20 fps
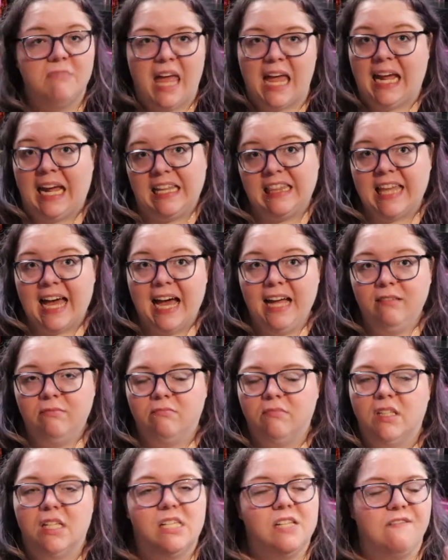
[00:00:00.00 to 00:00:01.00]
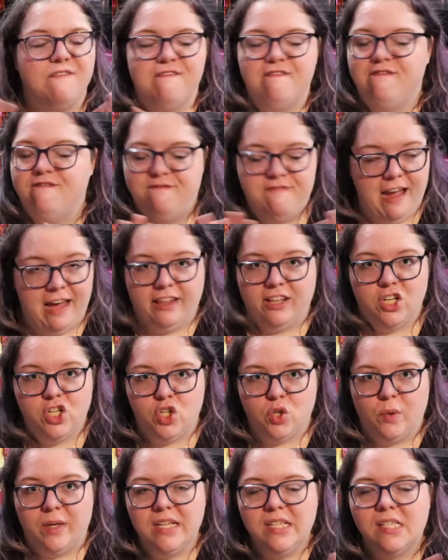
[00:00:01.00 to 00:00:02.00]
I get that. That's a valid
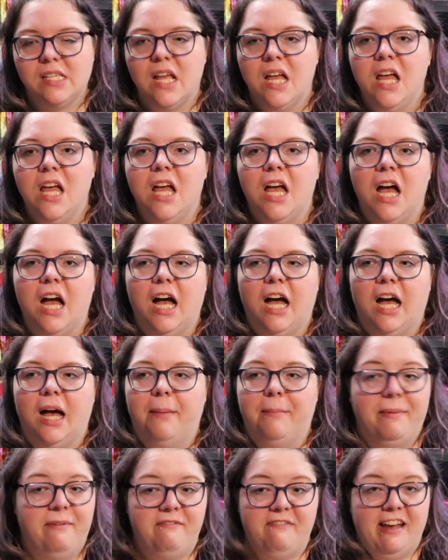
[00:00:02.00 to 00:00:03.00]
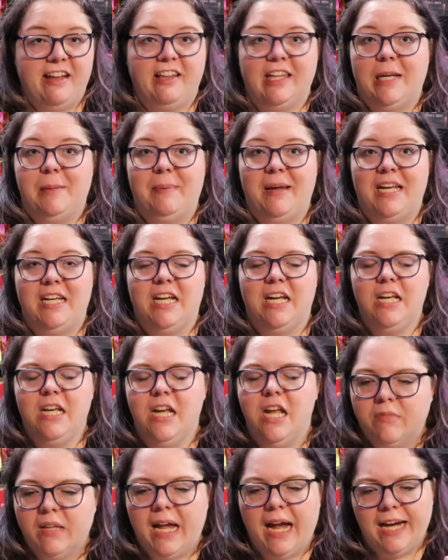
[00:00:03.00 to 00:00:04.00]
choice, um, valid
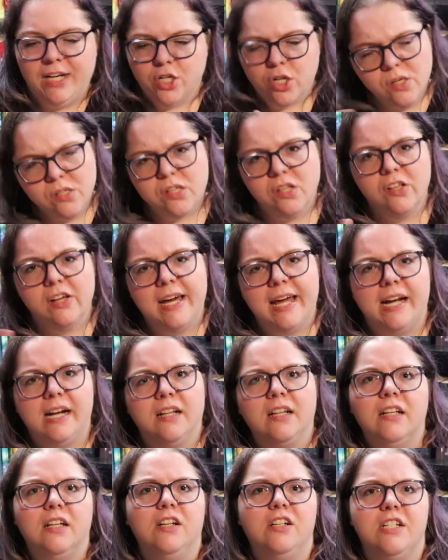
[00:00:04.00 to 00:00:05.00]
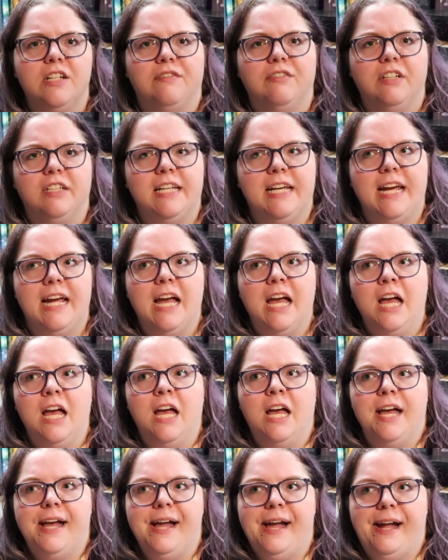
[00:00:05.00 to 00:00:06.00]
opinion. I chose to look at it a little differently
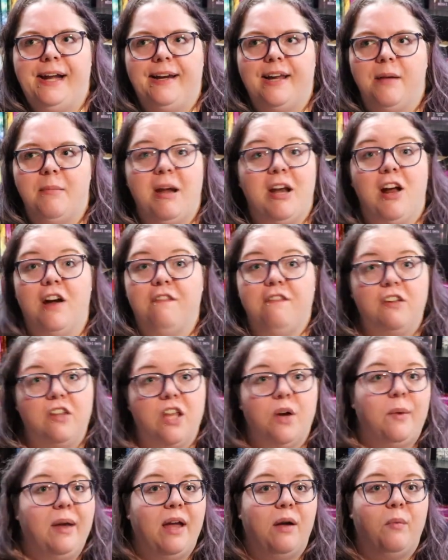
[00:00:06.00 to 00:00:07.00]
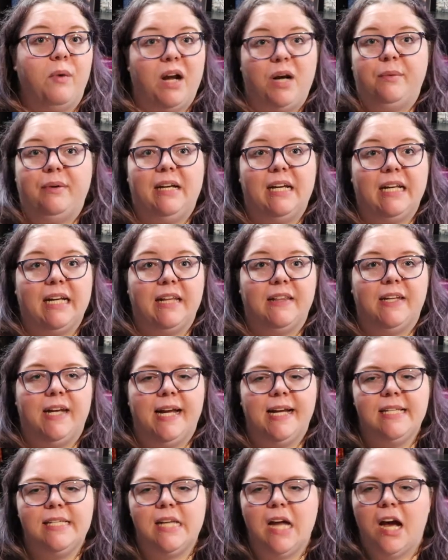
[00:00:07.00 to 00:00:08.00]
and I may not feel that way when I read it again the
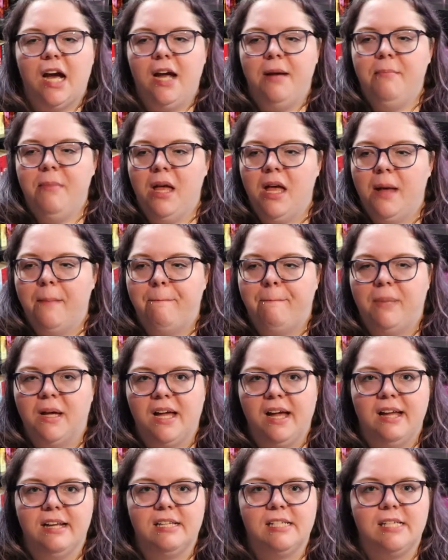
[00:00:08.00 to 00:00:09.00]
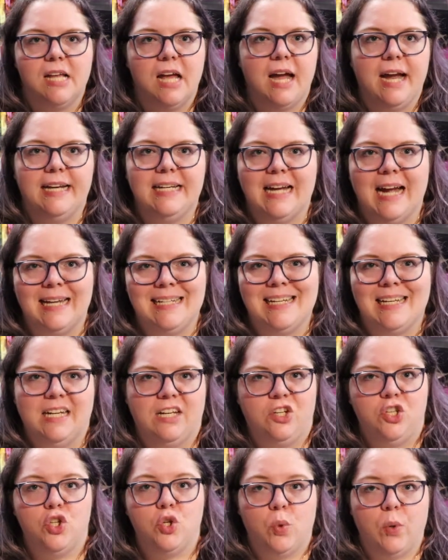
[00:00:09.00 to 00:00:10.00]
next time, but I, I did
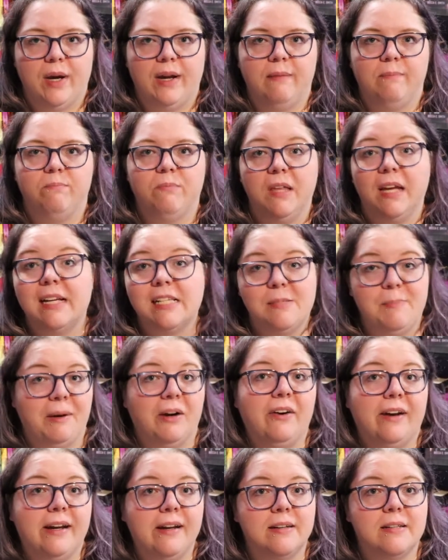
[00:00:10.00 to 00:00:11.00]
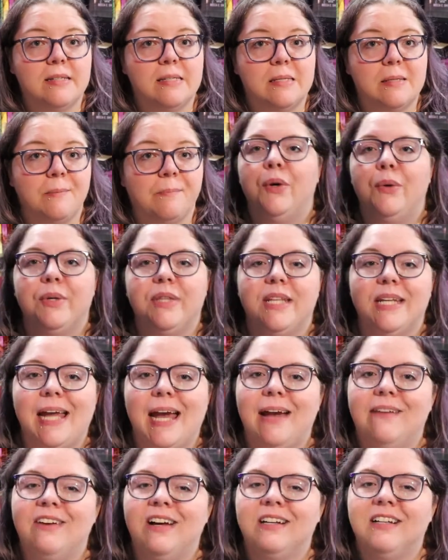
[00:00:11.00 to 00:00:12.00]
enjoy the experience. We then
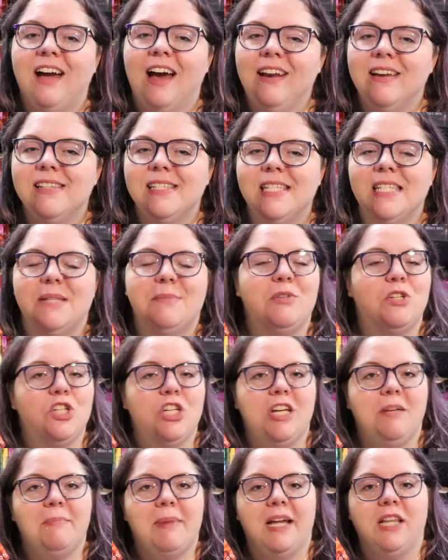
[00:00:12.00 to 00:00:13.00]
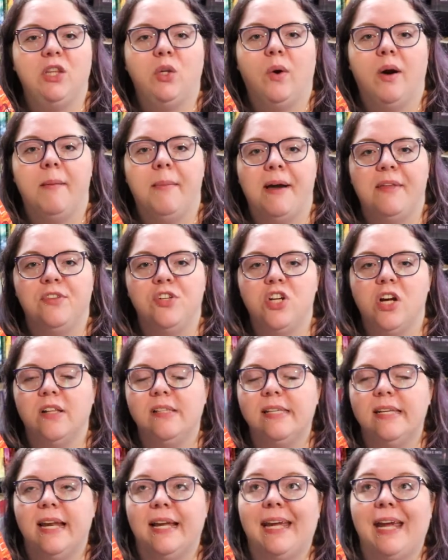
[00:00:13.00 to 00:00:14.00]
have Goddess in the Machine by Lora Beth
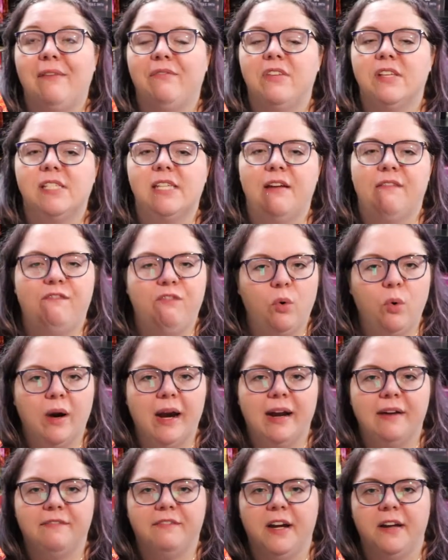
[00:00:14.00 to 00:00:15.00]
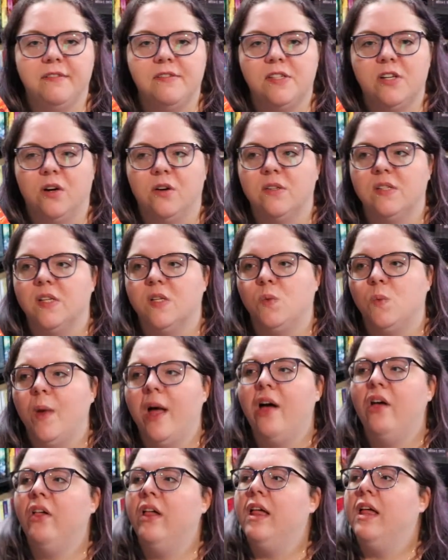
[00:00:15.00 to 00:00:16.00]
Johnson. I gave this a four out of five stars as
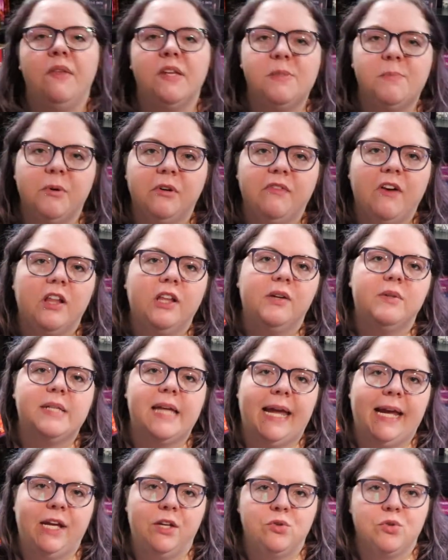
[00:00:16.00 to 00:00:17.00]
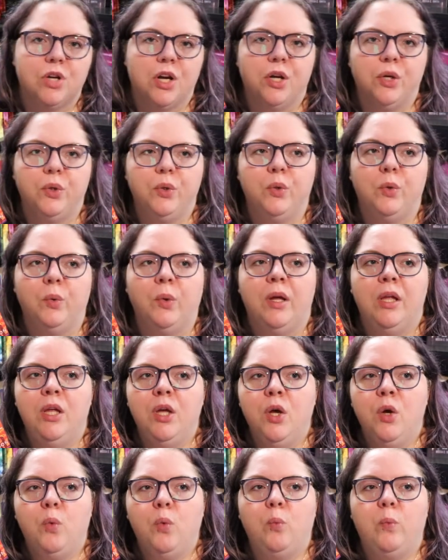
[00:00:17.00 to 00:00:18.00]
well. This book follows Andra who
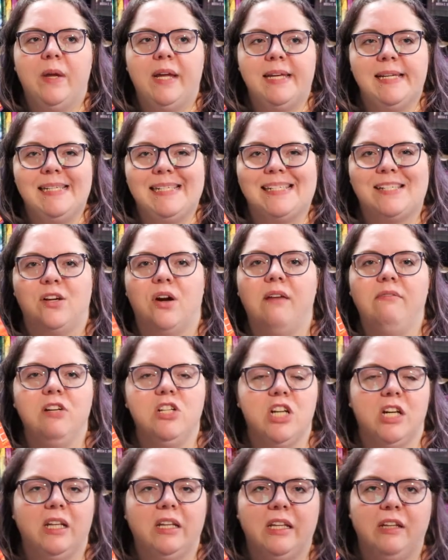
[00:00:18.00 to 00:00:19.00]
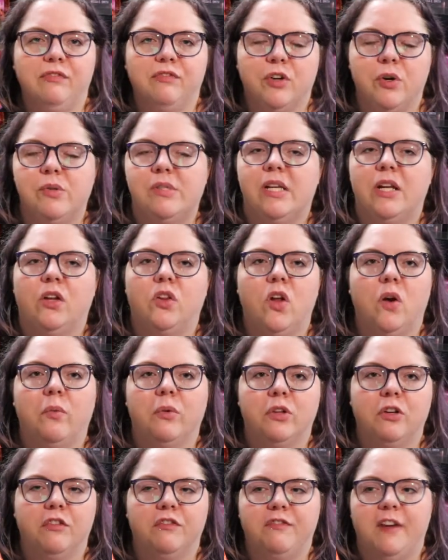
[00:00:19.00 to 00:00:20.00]
is cryogenically frozen along
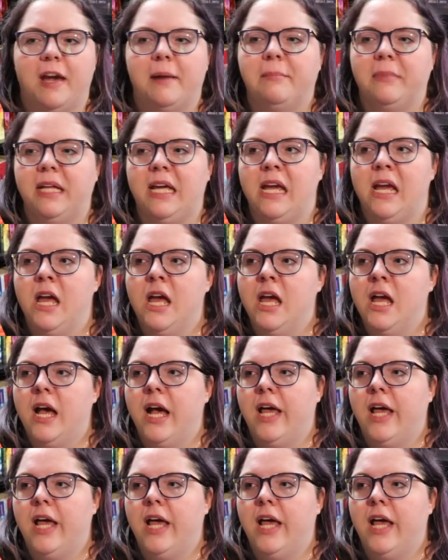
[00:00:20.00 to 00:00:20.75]
with her family.